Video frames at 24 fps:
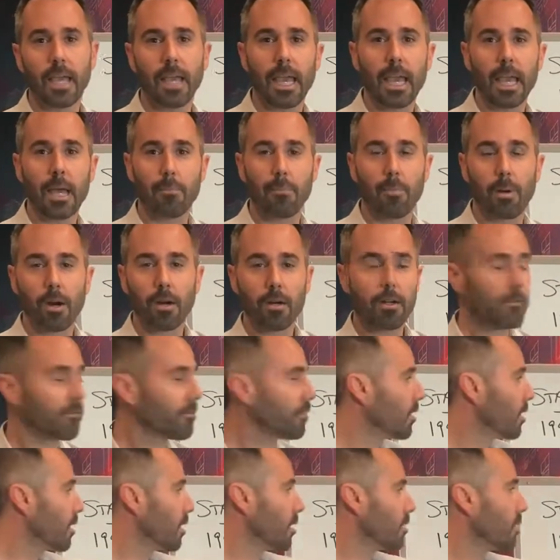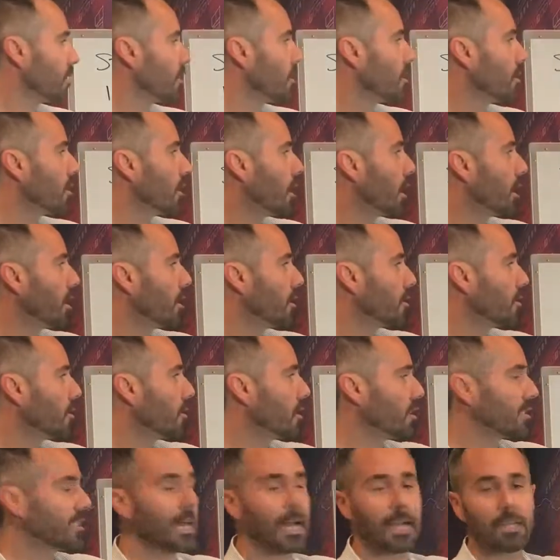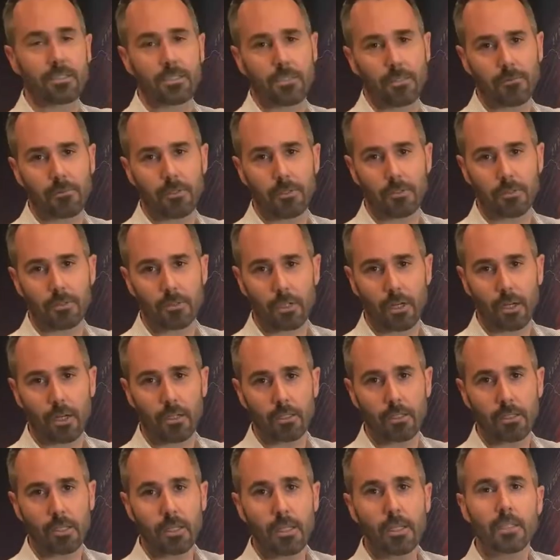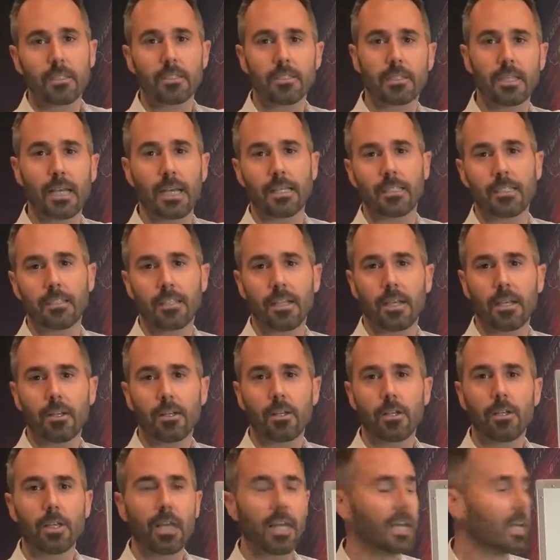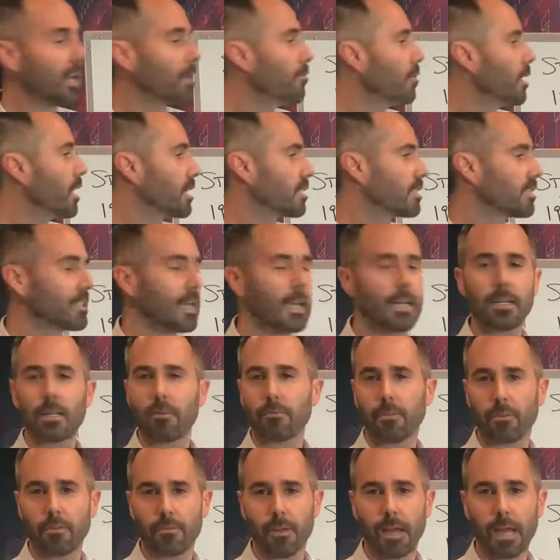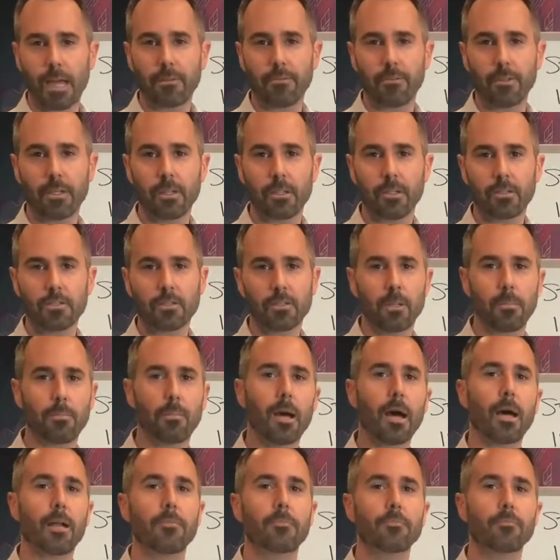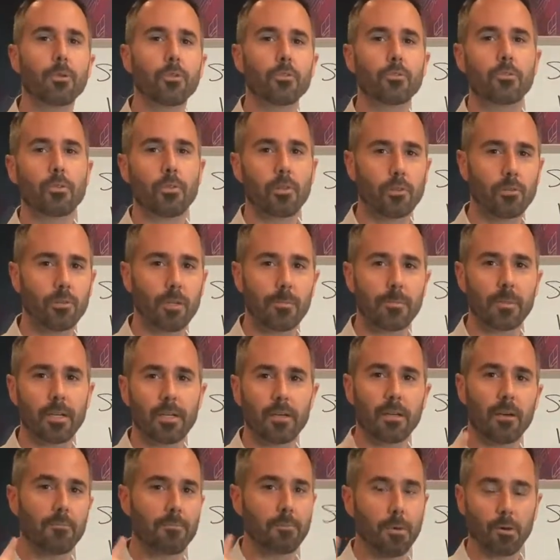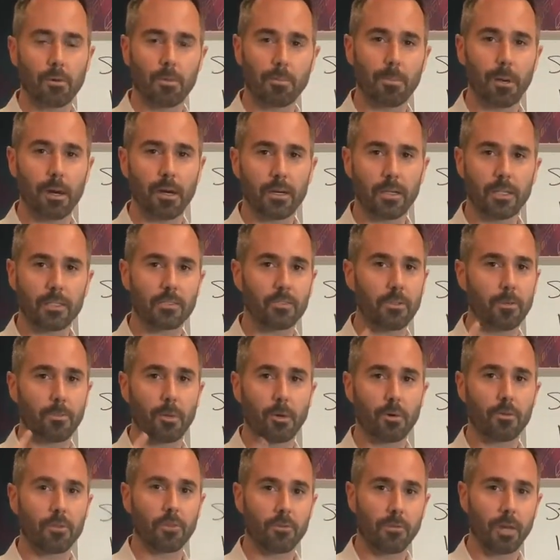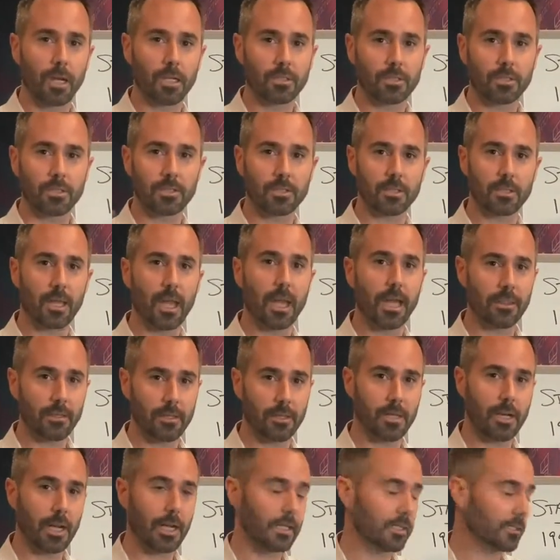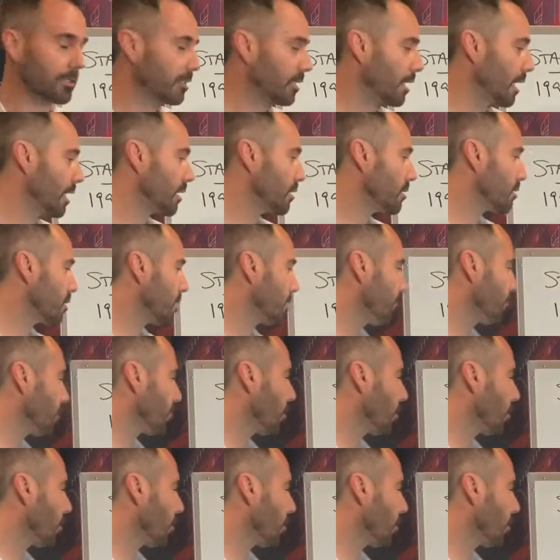And part of the text of New START says that it can be extended for 5 years upon mutual agreement of both parties, so both the Russians and the United States.